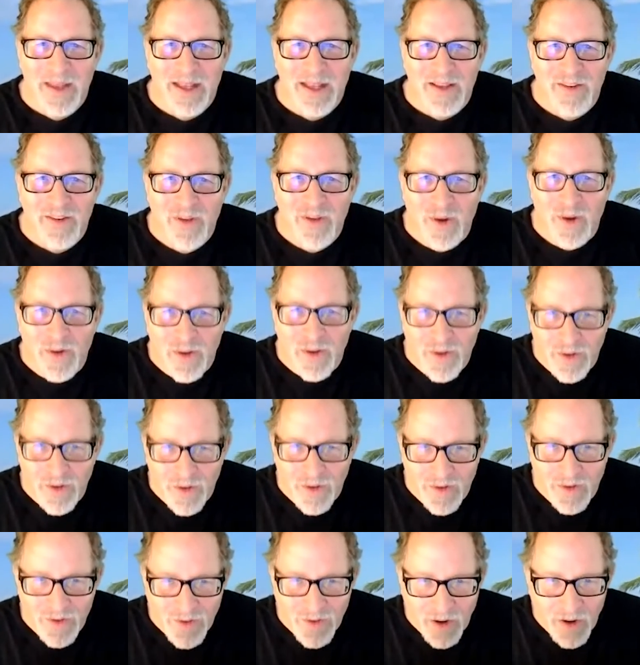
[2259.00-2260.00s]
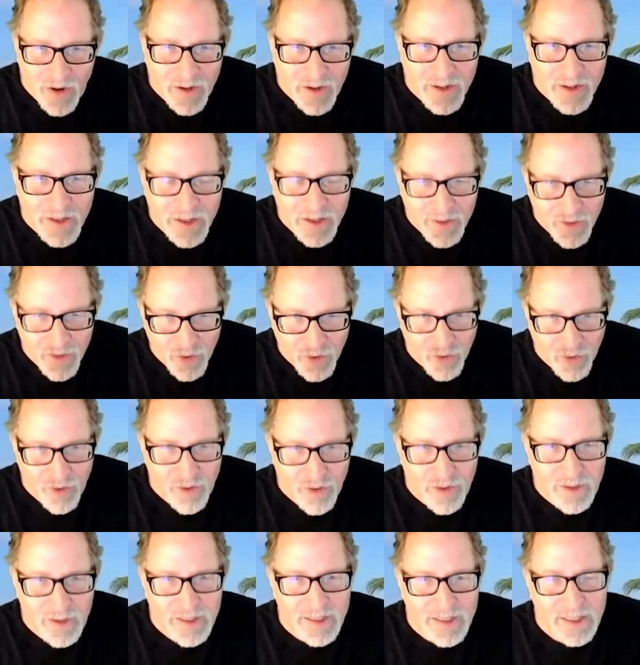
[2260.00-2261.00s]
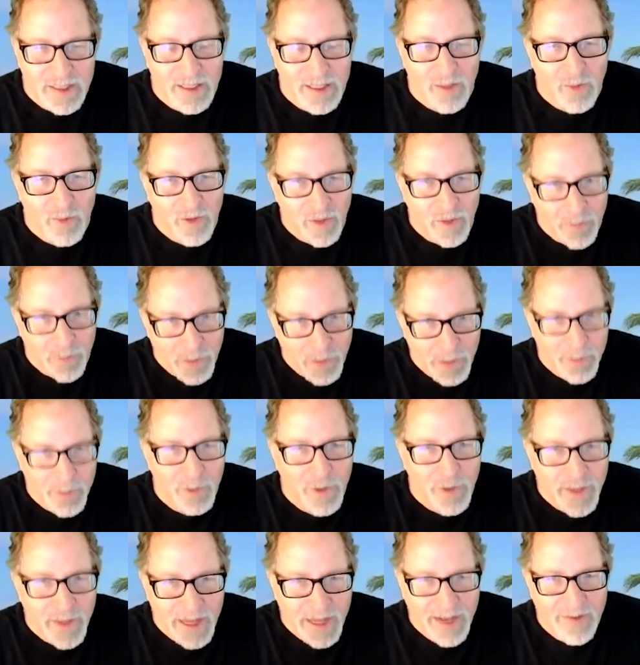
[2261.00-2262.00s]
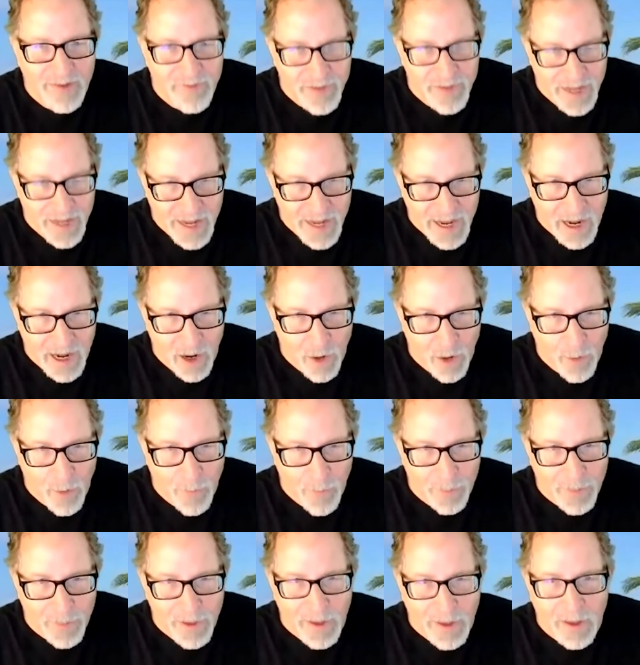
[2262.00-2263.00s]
So you start internally with the people you have now.